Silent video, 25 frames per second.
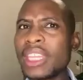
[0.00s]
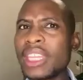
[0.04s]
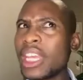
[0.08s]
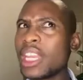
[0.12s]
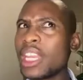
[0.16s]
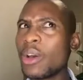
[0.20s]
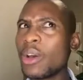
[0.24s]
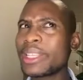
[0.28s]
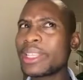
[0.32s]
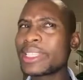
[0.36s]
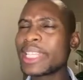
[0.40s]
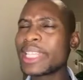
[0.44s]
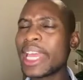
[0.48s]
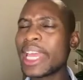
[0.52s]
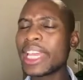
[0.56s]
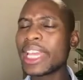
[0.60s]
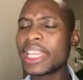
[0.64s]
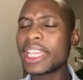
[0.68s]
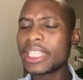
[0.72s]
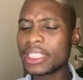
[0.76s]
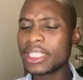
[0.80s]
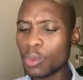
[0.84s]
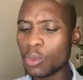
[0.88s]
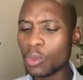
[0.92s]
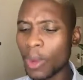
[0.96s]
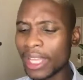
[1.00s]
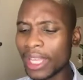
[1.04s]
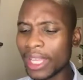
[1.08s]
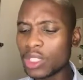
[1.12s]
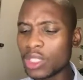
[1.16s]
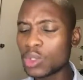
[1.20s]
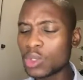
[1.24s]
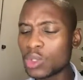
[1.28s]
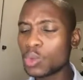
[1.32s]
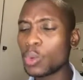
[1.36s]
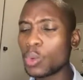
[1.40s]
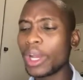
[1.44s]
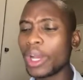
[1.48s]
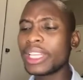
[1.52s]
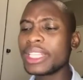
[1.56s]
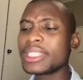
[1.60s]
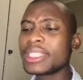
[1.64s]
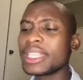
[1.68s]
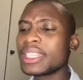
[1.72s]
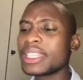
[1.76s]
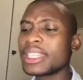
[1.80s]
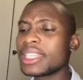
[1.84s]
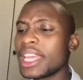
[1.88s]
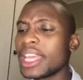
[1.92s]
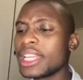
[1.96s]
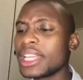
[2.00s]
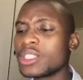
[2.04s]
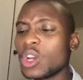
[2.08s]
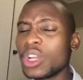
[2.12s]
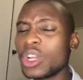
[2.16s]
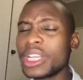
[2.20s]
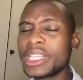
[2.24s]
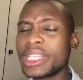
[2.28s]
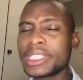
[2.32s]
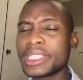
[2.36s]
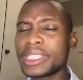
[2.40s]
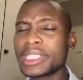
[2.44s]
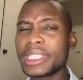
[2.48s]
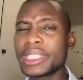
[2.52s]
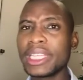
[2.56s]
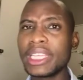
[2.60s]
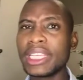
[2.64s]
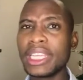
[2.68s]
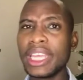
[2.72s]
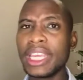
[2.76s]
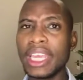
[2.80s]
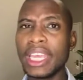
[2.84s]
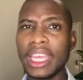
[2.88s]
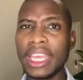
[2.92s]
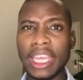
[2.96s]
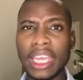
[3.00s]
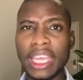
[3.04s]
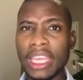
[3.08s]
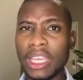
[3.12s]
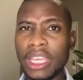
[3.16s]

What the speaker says: of, and then I was like, what is it that honestly,